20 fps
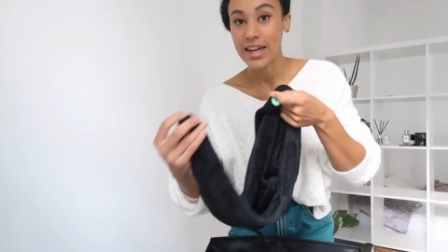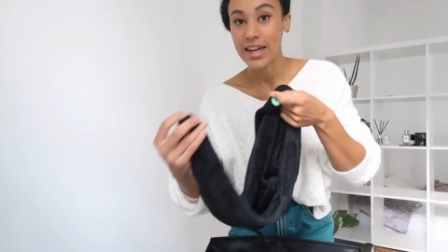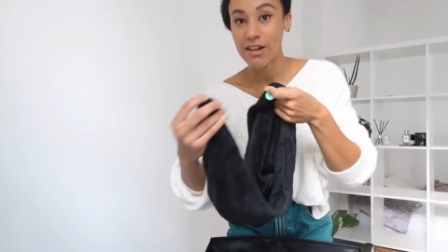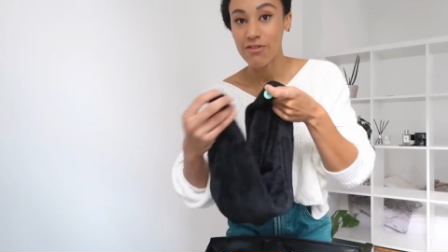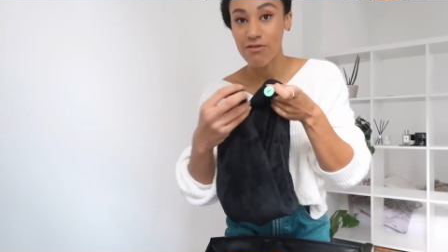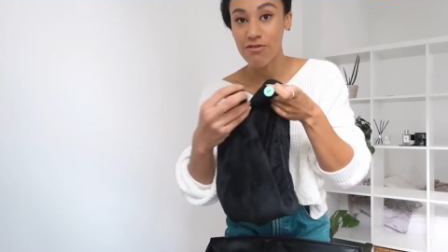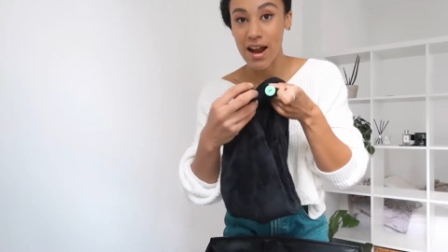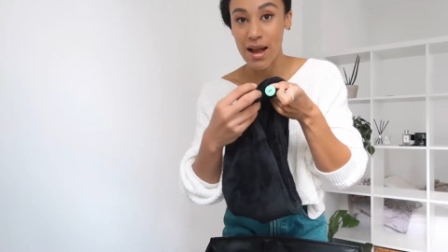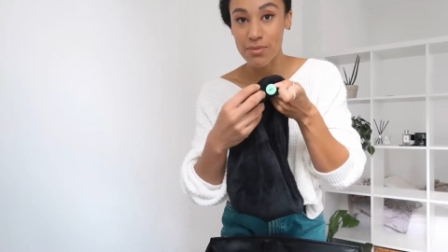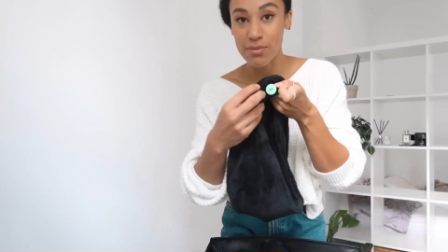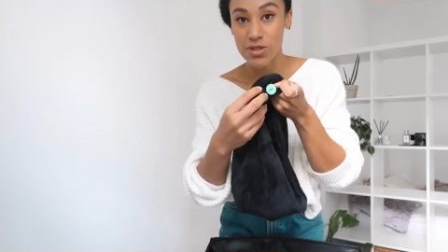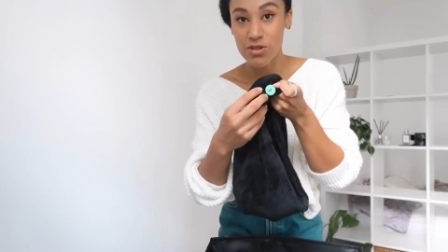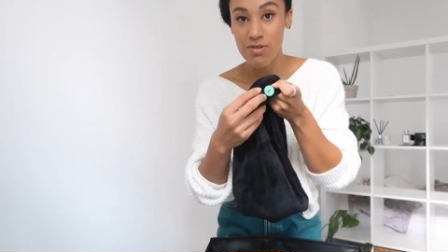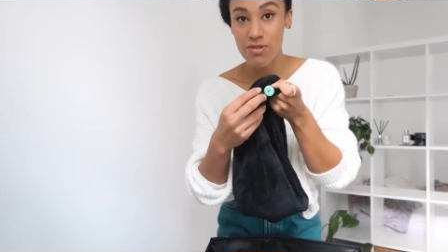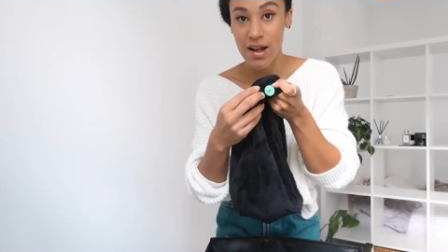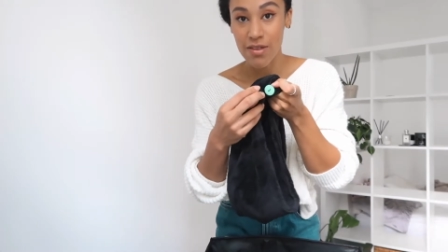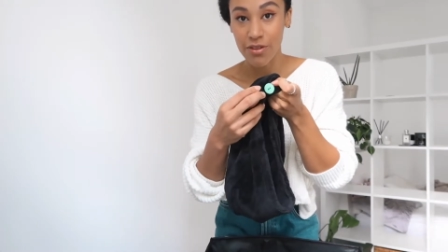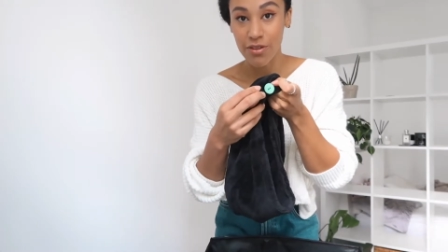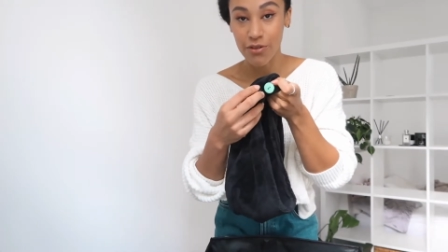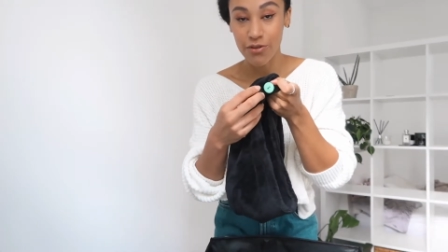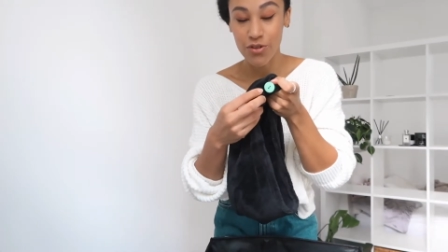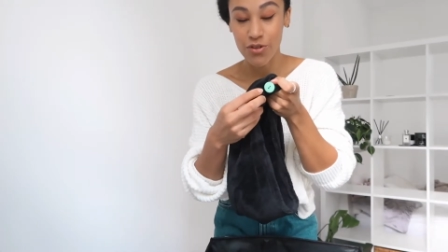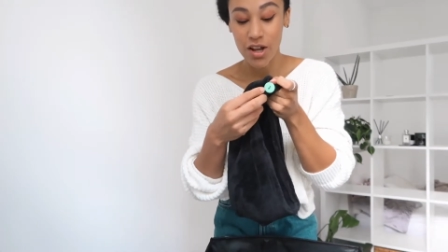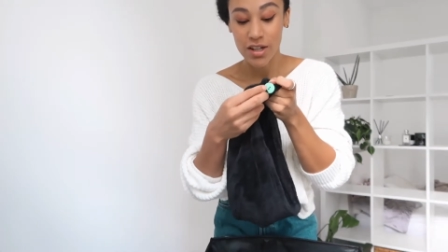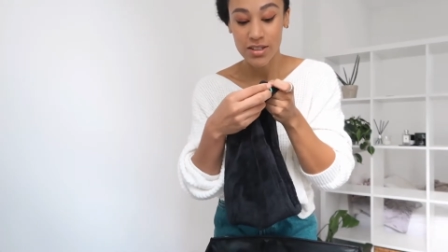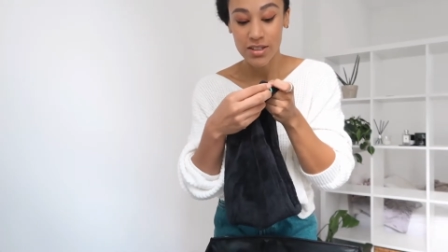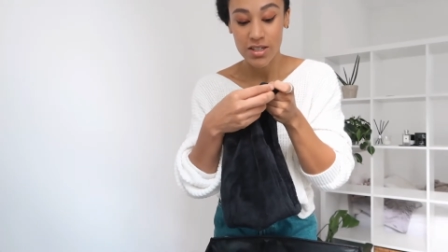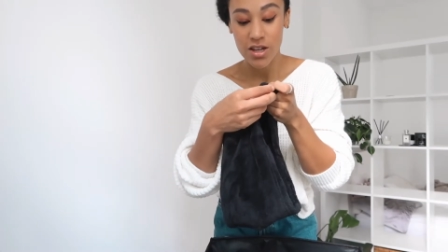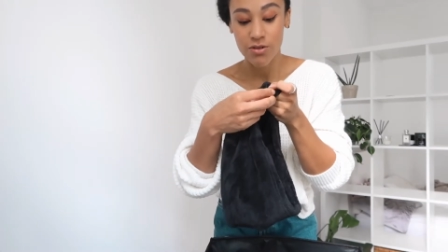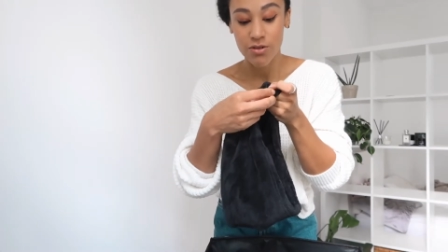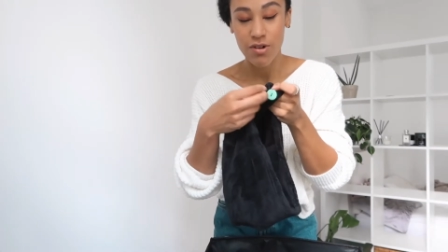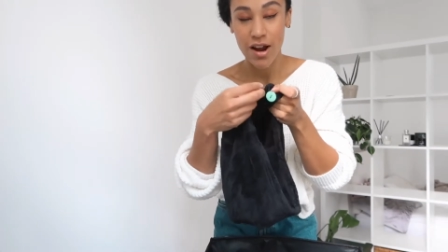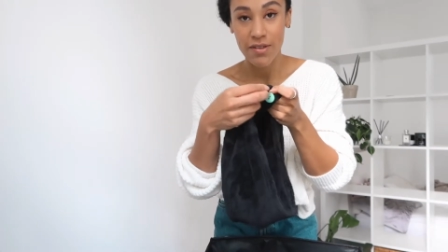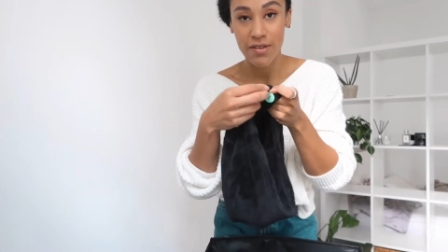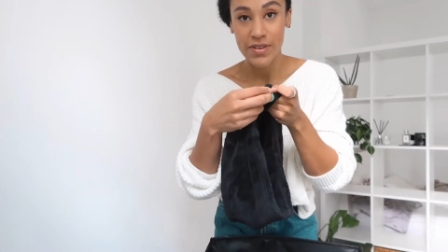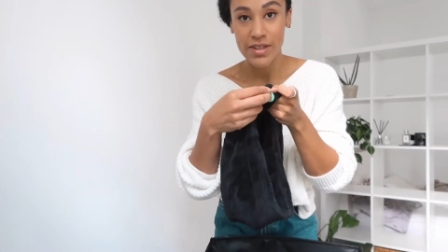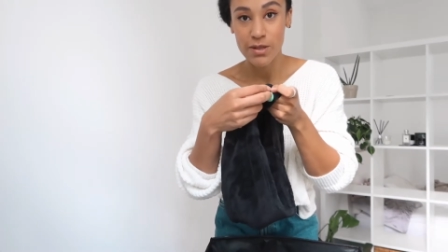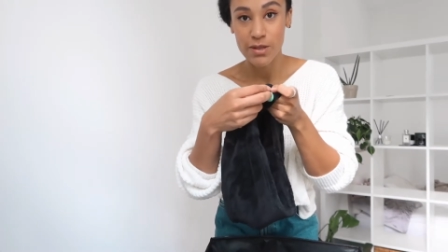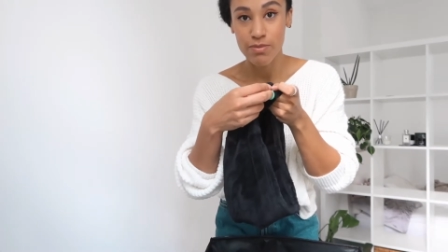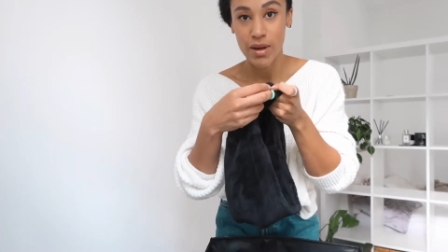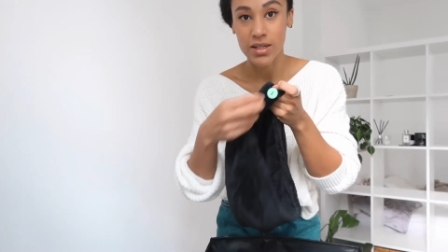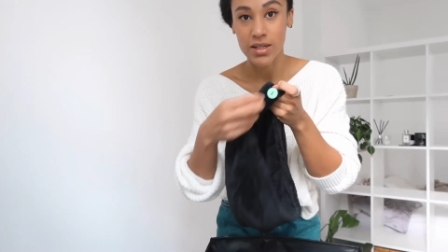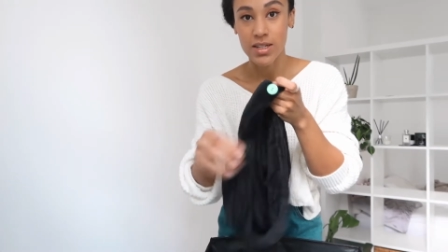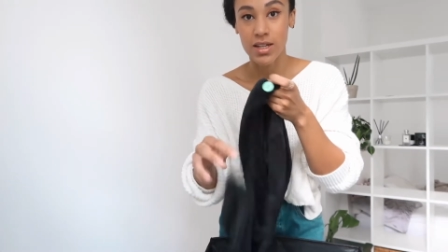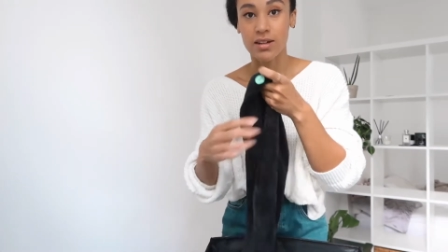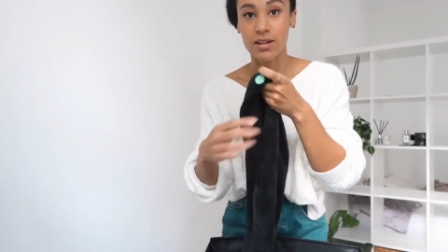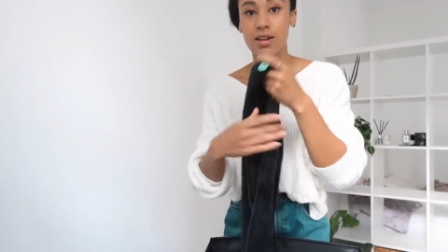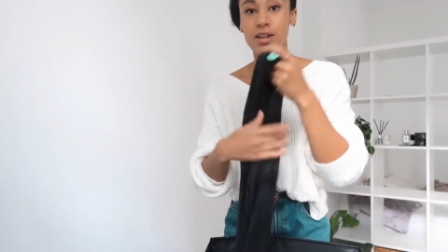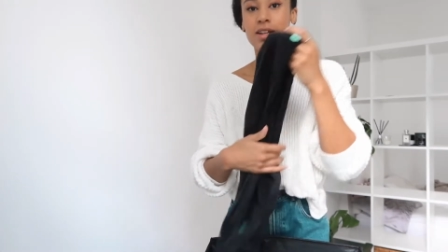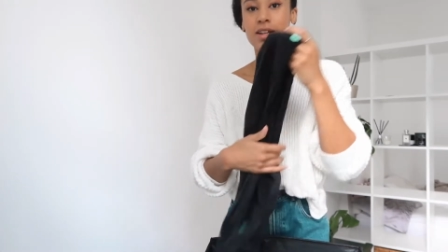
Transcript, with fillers: and it wraps around the front around this button.